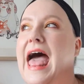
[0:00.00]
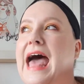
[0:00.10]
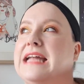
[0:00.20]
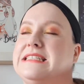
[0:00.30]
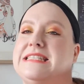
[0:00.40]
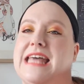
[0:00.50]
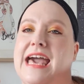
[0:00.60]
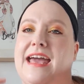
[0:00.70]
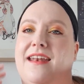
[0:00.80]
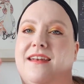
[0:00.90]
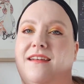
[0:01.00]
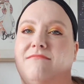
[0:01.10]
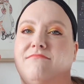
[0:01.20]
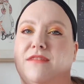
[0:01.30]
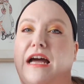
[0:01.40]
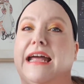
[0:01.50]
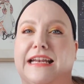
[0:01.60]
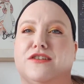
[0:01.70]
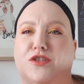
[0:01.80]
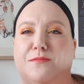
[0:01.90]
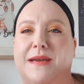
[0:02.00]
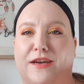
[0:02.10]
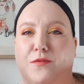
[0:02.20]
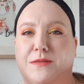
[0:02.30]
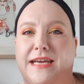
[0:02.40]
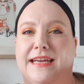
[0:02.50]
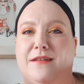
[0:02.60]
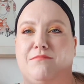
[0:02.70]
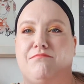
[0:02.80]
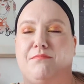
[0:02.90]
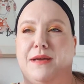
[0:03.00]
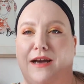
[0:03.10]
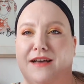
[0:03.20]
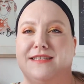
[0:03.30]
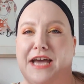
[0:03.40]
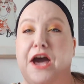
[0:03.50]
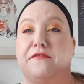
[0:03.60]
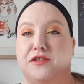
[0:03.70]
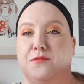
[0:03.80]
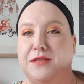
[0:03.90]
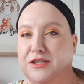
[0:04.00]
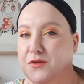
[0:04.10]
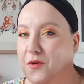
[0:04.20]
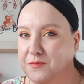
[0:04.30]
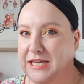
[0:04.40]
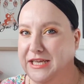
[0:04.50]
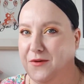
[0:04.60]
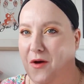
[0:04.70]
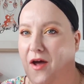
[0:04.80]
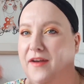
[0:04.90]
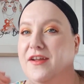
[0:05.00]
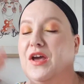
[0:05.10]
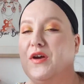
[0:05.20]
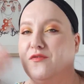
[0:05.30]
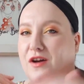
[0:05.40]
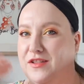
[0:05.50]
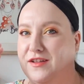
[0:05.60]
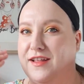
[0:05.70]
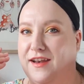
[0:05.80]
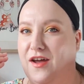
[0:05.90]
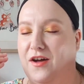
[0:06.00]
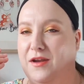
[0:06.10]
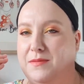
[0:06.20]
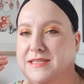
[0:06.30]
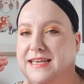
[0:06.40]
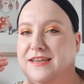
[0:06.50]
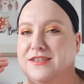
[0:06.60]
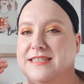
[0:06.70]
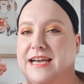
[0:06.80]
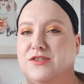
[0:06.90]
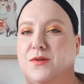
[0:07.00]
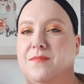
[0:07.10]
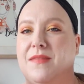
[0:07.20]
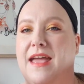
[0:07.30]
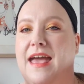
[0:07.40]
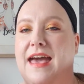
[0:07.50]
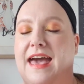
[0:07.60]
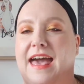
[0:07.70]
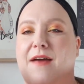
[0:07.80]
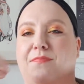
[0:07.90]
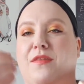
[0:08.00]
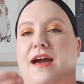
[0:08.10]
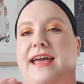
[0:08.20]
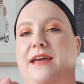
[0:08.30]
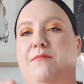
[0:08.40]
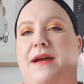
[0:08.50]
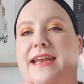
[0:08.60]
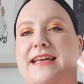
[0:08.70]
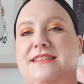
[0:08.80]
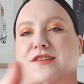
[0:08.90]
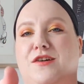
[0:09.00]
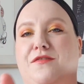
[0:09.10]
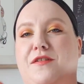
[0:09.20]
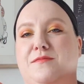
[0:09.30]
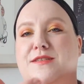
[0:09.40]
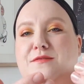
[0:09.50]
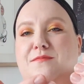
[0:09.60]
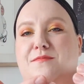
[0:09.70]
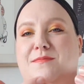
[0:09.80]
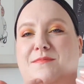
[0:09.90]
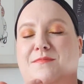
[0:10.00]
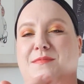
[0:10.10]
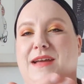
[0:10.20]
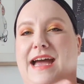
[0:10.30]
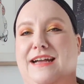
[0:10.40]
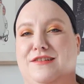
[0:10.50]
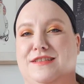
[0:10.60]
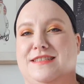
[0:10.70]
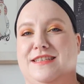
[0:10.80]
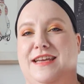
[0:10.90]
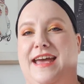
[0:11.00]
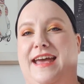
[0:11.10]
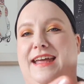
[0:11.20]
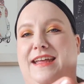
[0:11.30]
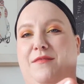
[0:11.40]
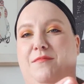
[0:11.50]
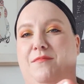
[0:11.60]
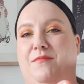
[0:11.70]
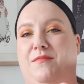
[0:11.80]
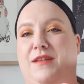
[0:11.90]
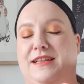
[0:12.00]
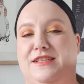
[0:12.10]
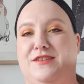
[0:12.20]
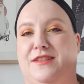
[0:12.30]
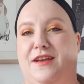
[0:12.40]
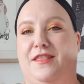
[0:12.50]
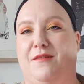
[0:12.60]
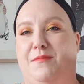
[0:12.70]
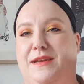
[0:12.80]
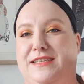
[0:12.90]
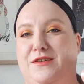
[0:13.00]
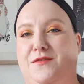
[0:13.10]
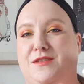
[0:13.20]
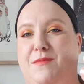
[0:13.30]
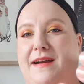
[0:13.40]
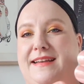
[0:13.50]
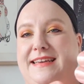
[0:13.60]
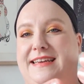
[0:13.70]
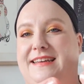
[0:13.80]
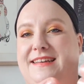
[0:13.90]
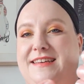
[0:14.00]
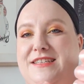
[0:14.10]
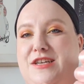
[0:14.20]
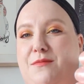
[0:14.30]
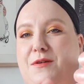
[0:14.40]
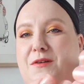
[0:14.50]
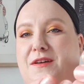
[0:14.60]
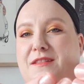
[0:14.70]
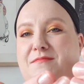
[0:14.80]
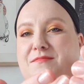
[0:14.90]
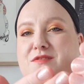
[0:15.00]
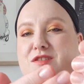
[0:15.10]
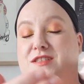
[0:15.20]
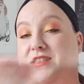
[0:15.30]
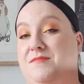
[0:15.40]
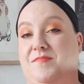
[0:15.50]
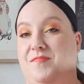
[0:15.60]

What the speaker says: And then it'll just be an update because I have something to update you on rather than on a particular schedule. My nails look from some angles like there's nothing on them, but I do have a sparkly top coat on them, just